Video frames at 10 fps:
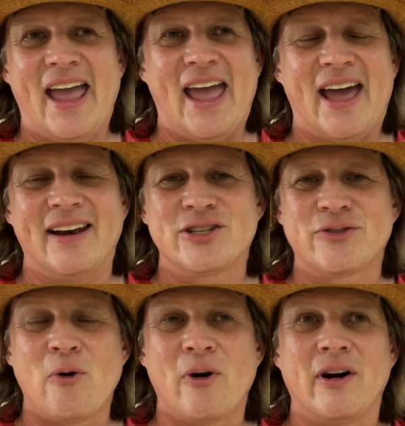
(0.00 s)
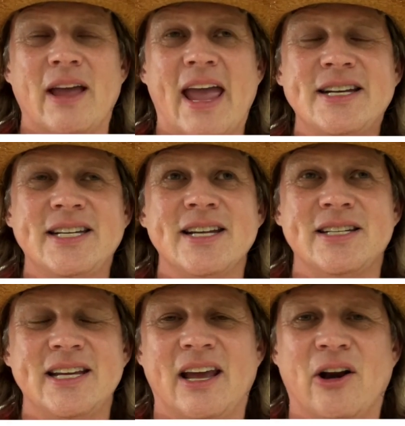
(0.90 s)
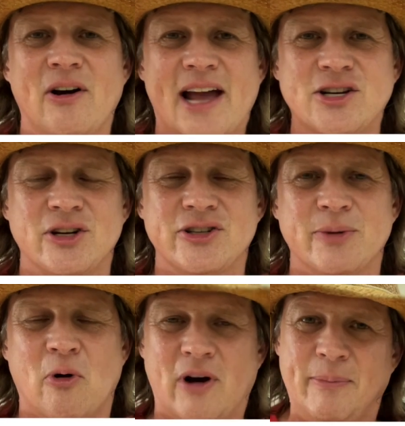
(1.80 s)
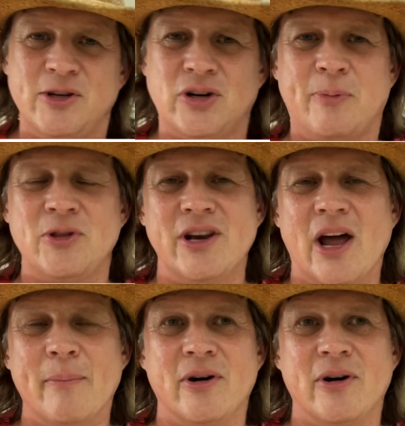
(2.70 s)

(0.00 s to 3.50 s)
and it's for AT&T International Support. And I'll be sure to put the number